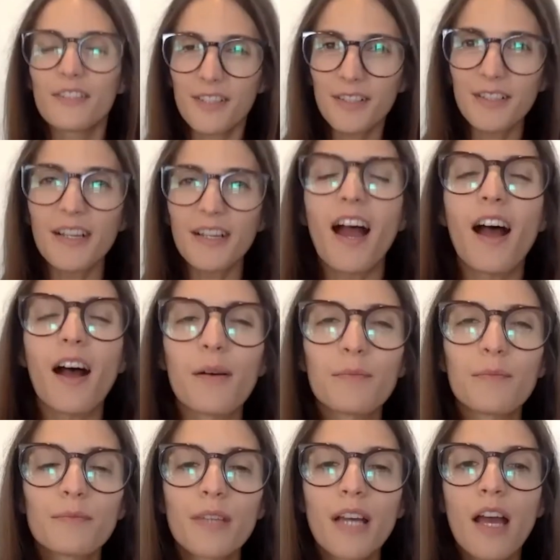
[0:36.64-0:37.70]

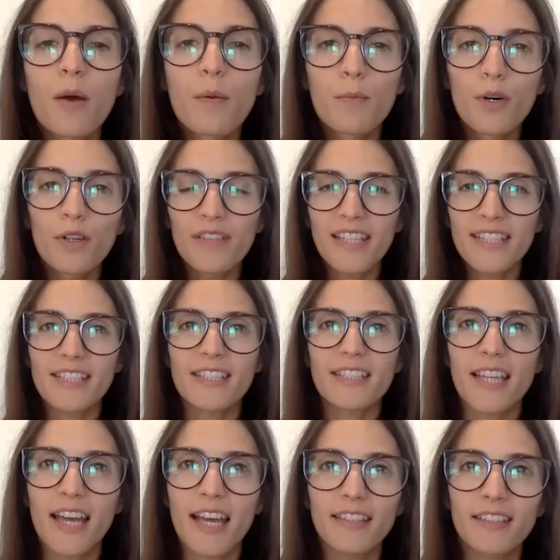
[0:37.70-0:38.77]
Sure. Mauvaises
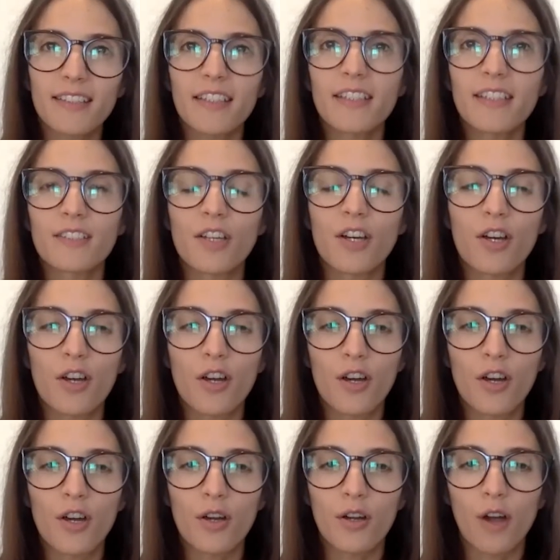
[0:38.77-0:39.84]
Têtes is
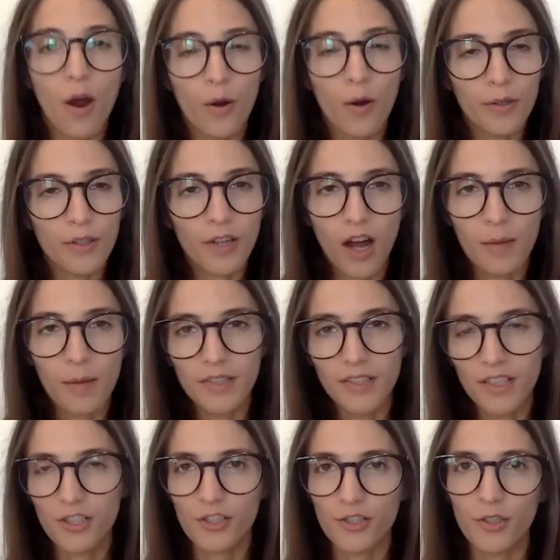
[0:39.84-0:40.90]
a horror
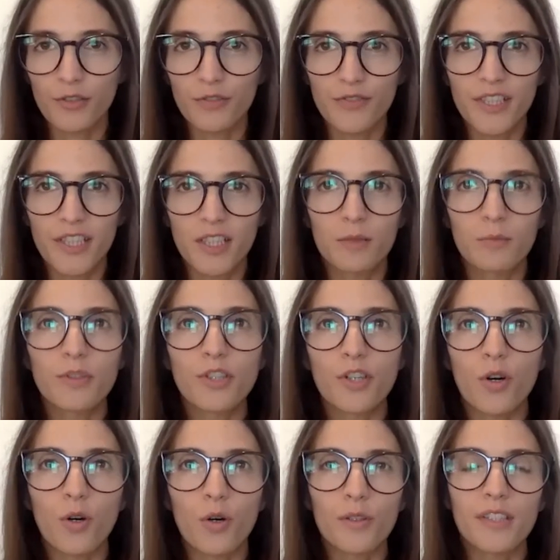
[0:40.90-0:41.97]
comedy short film
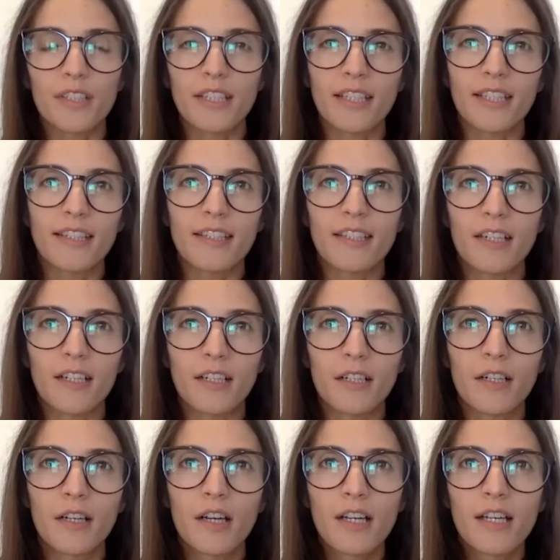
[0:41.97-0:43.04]
told in the
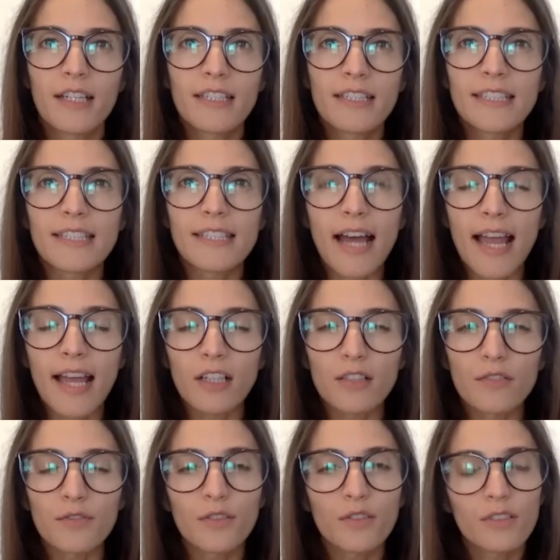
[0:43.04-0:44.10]
style
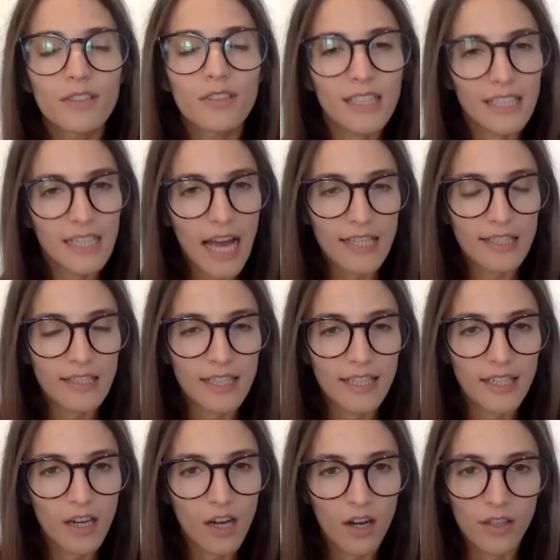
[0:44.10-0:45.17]
of
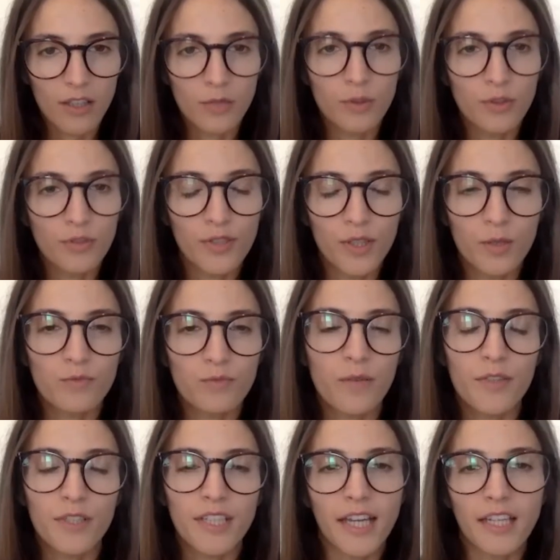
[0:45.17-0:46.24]
classic Hollywood film from
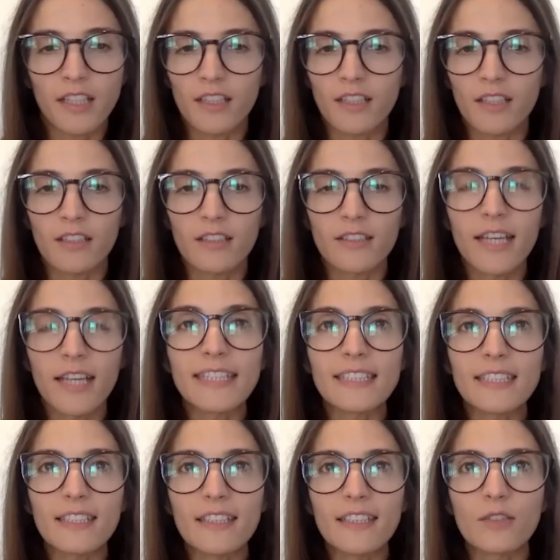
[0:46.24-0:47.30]
the
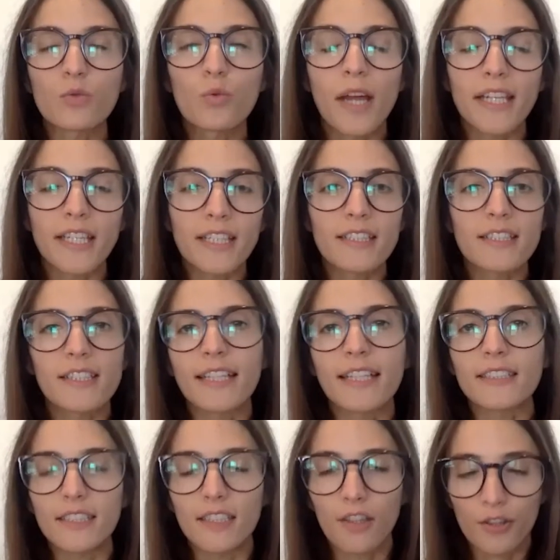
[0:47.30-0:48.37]
1920s,
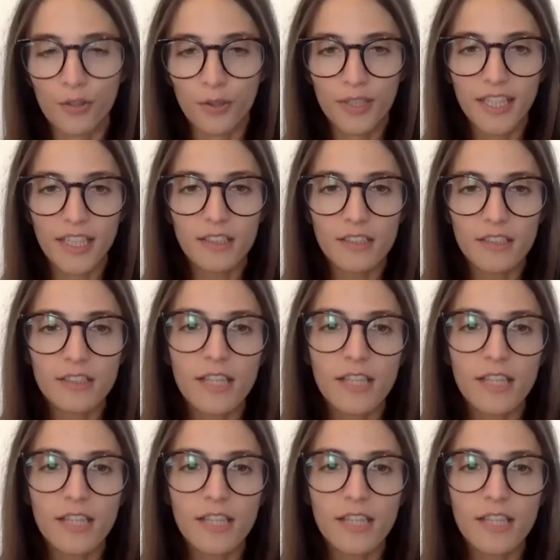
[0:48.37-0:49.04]
1930s,